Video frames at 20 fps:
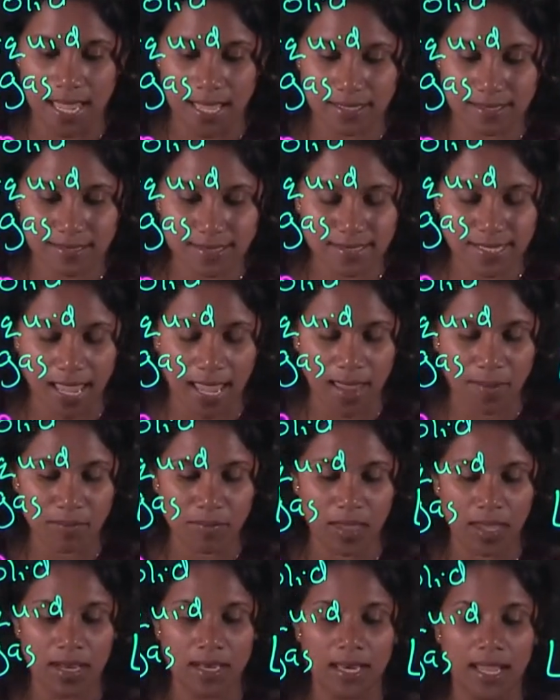same
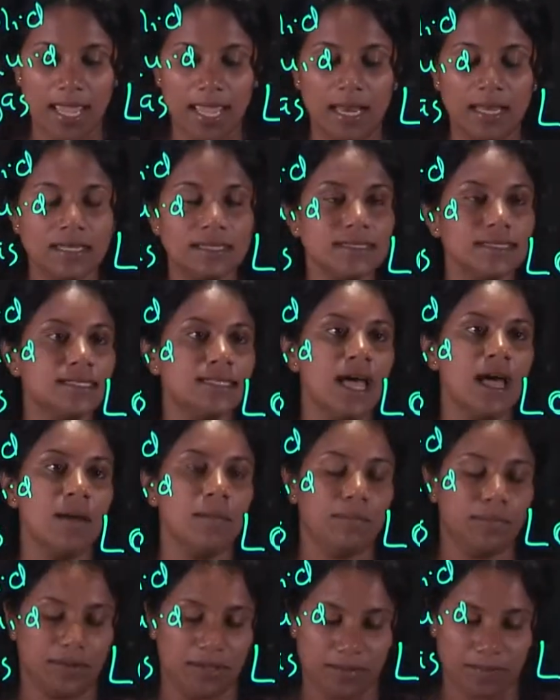in any
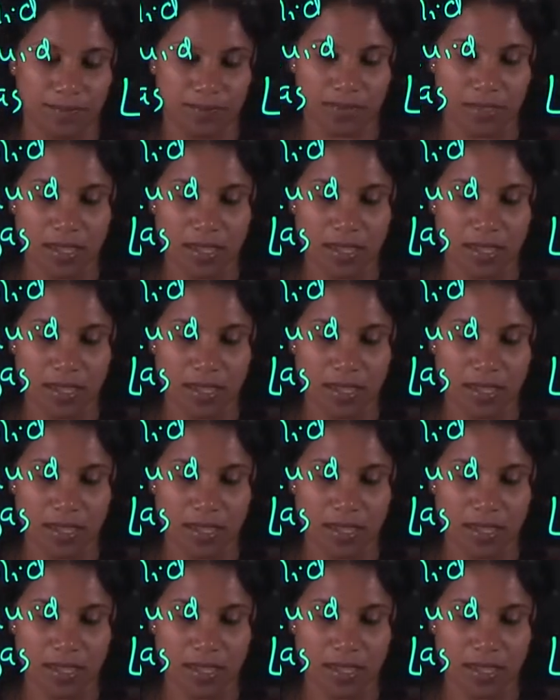sample.